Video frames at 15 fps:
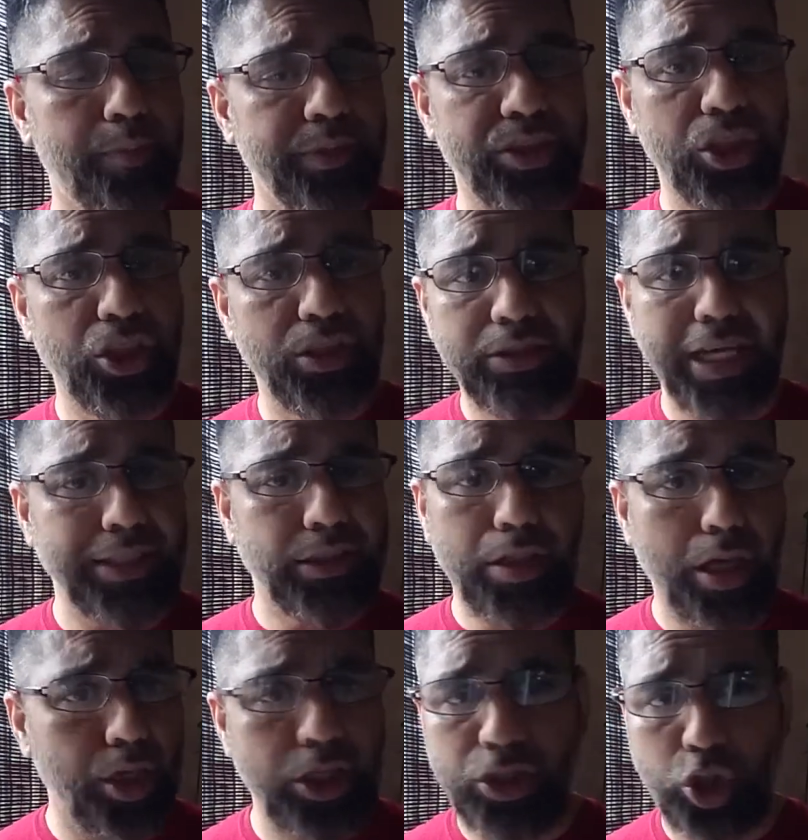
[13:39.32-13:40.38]
positions. That's
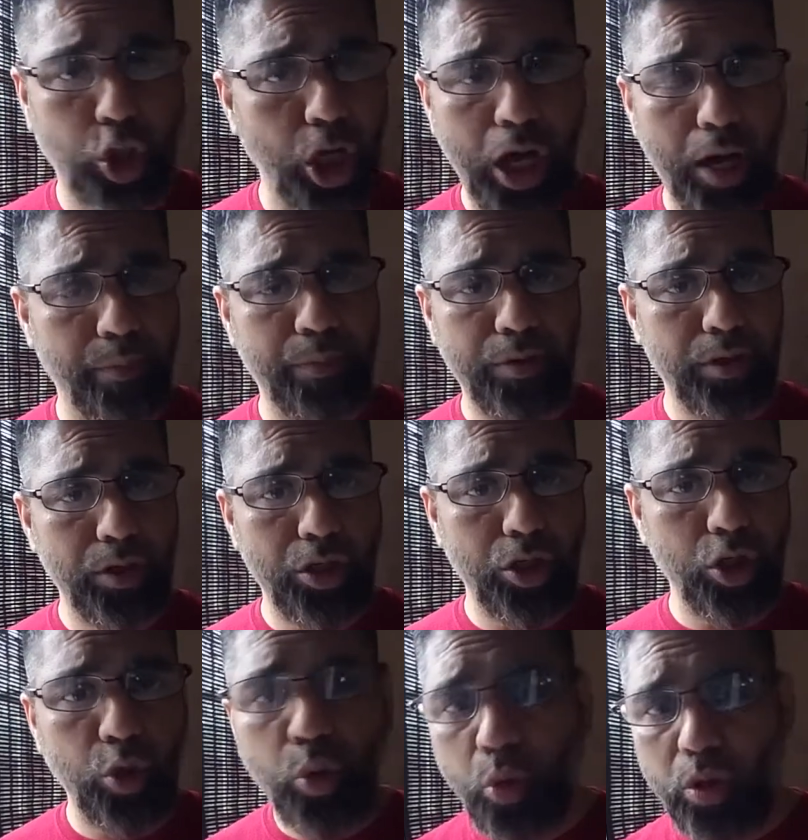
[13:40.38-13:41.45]
not his job.
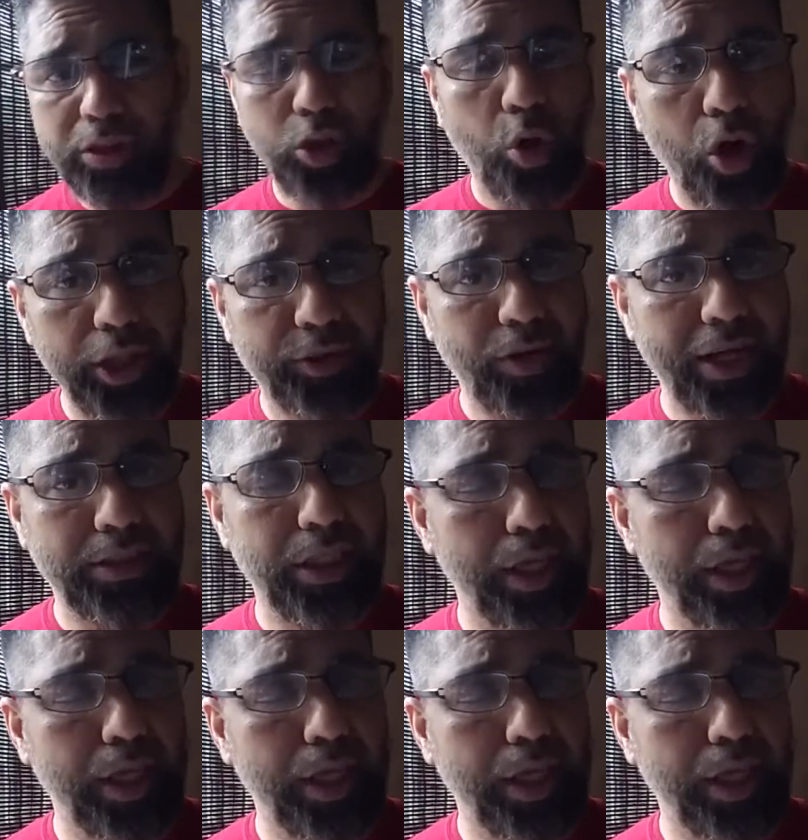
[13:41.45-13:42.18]
Who is authorizing